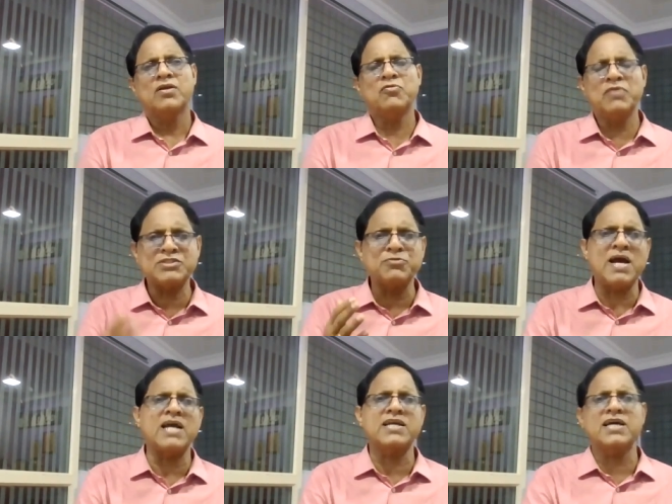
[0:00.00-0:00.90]
which
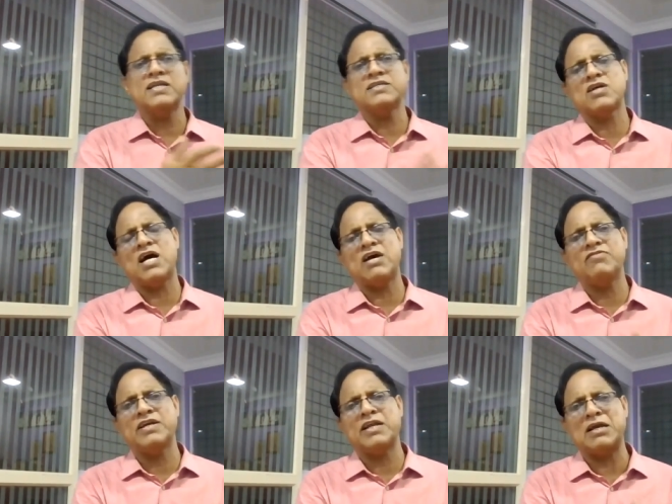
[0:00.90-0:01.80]
banker is
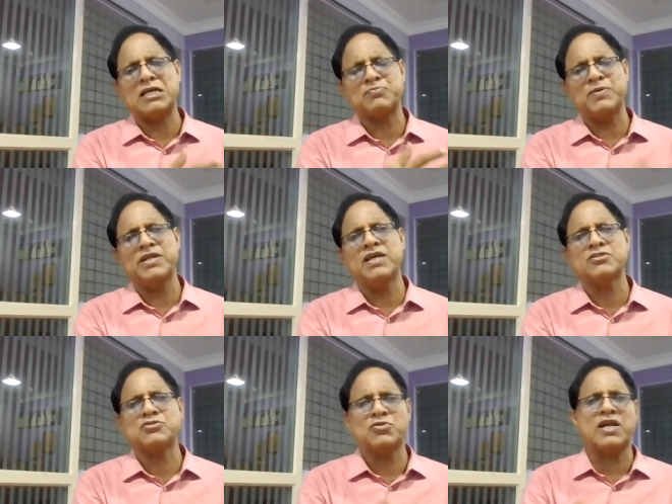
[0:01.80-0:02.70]
having
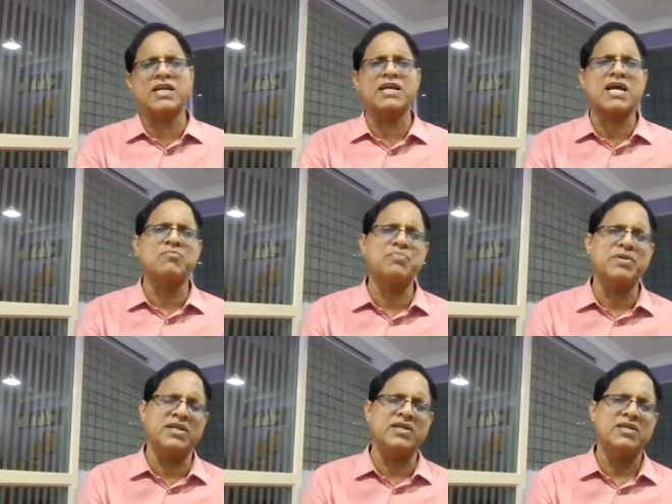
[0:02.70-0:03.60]
experience to run a
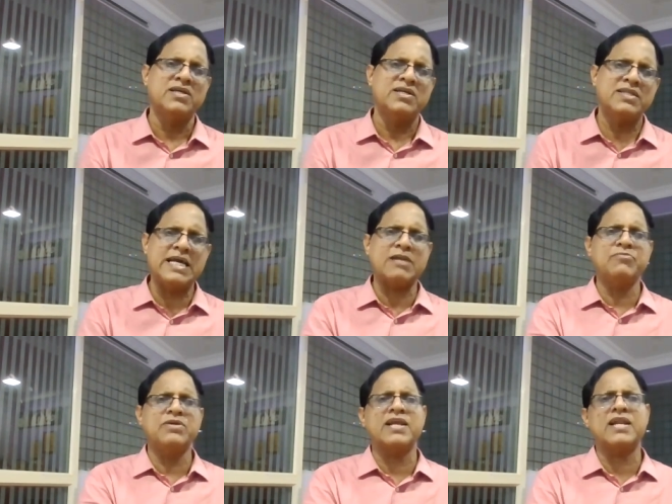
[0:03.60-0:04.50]
company? They are
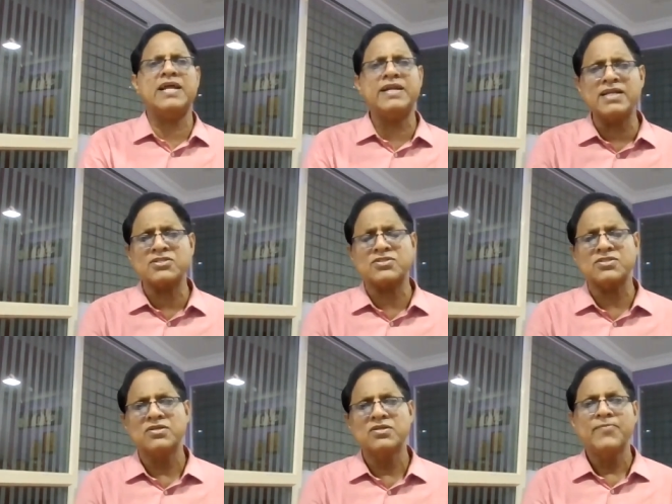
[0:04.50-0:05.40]
mere lenders
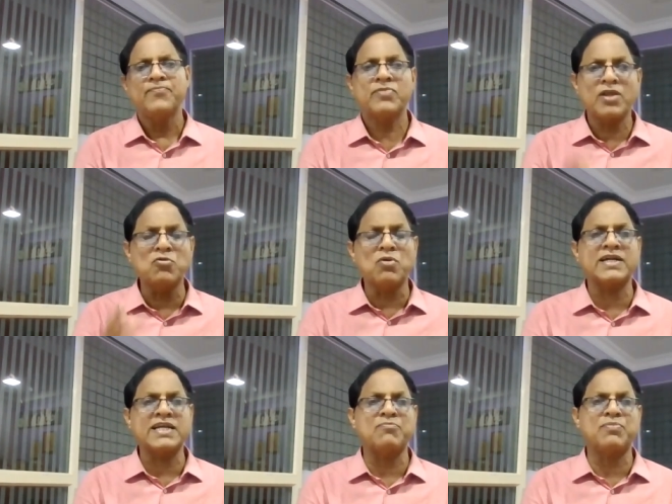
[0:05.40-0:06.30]

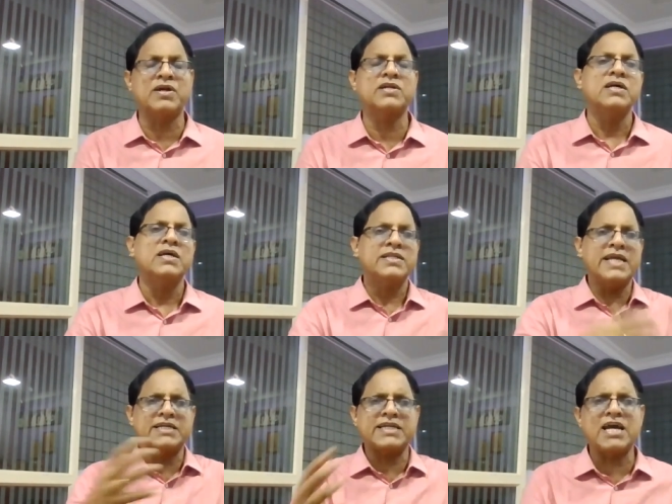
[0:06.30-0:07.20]
what happened?
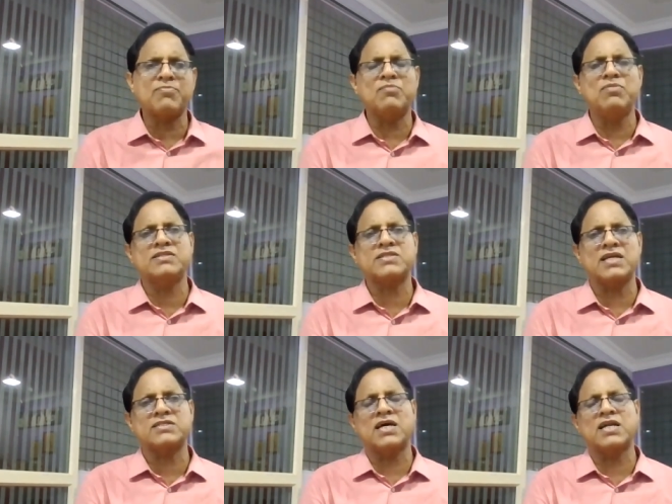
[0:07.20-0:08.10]
The entire public
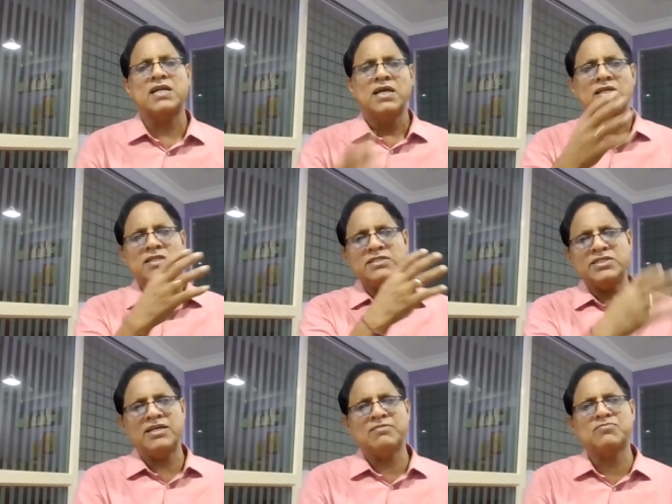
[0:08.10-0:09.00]
sector, the
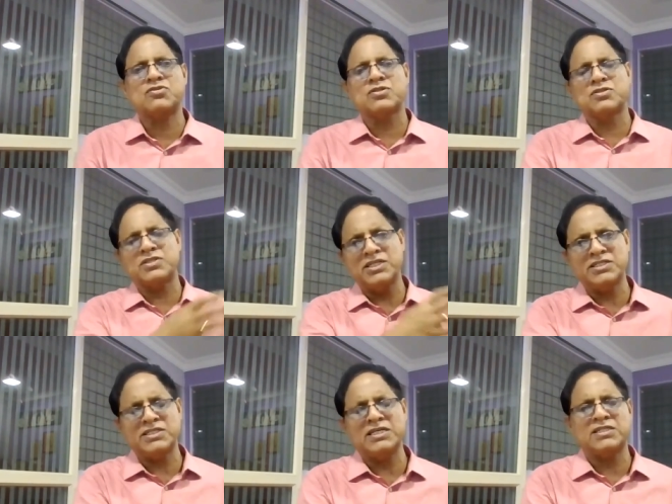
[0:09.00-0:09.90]
GMs,
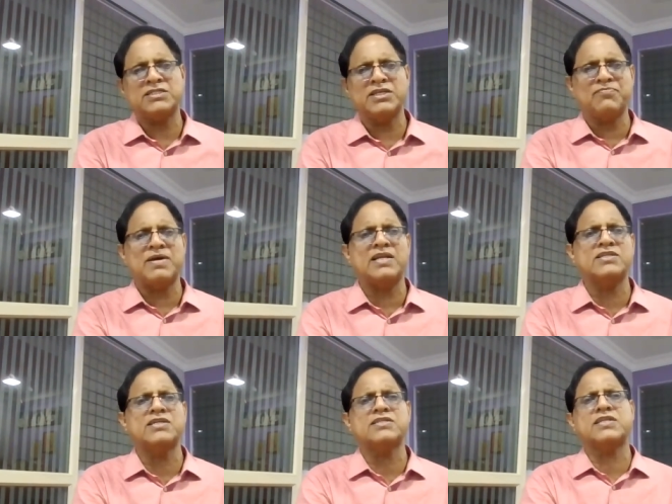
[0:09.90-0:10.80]
CGs, chief
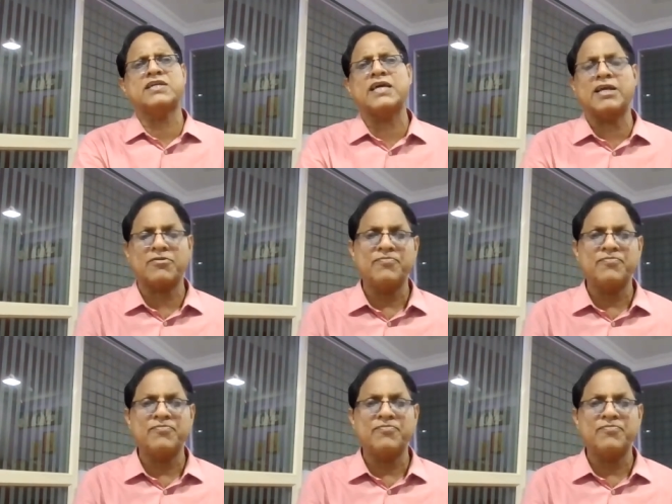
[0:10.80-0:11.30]
managers return